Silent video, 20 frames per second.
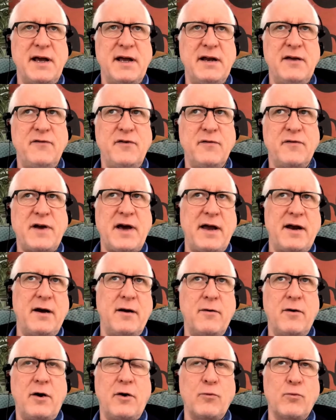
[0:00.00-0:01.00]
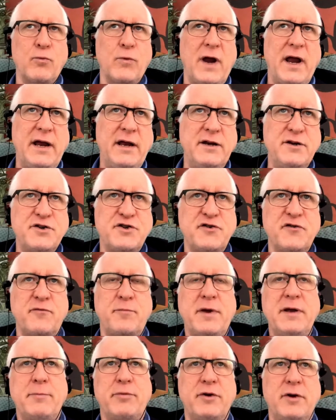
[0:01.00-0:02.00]
And if you've got a, a range of
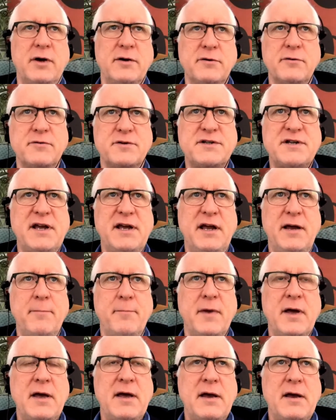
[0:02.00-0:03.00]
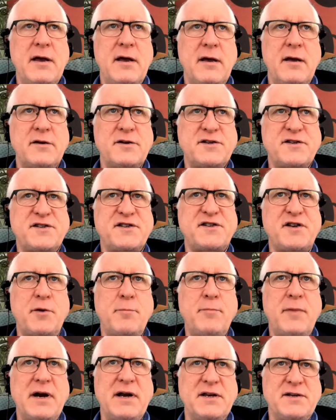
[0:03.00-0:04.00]
people on your team,
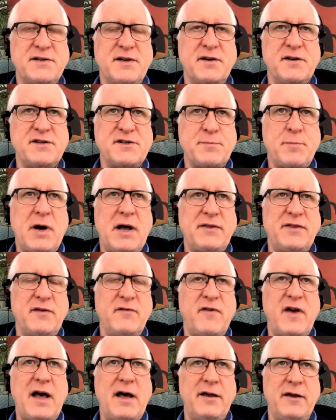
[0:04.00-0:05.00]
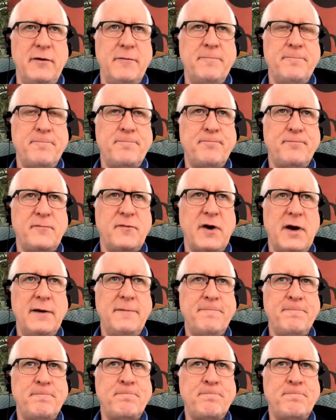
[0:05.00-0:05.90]
somebody's going to spot the value, right?